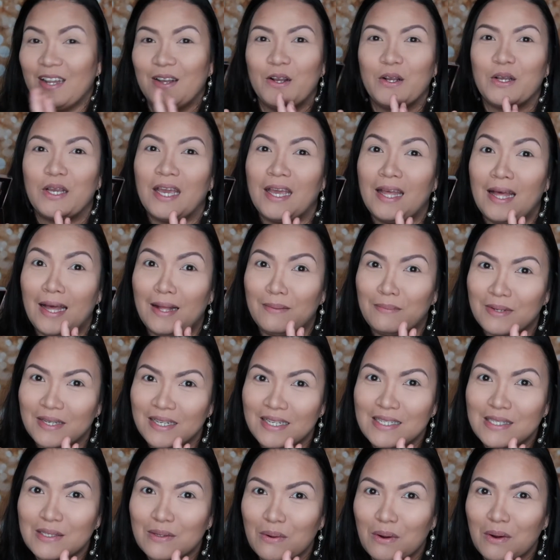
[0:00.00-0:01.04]
Okay, I'm
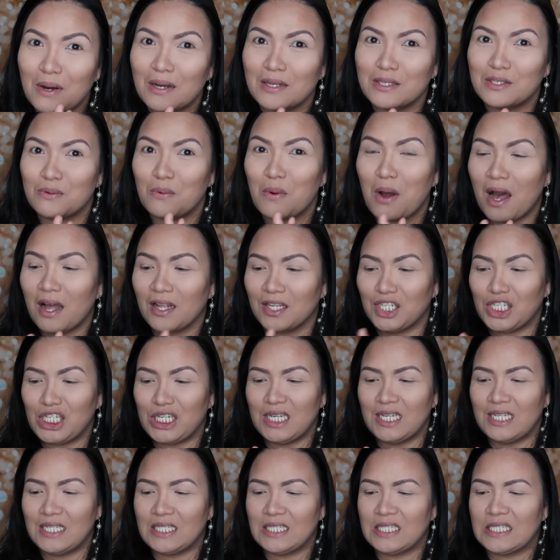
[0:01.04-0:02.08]
gonna swatch
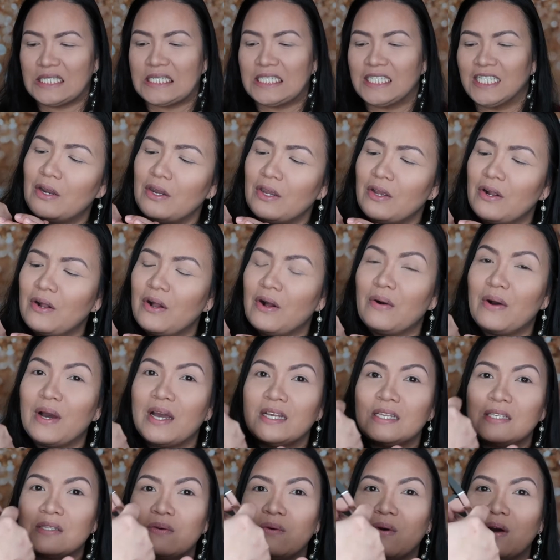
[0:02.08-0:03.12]
it. There you go, I
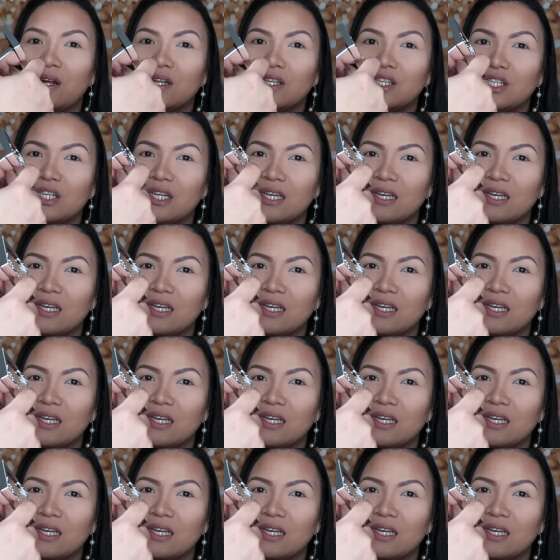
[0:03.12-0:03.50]
swatch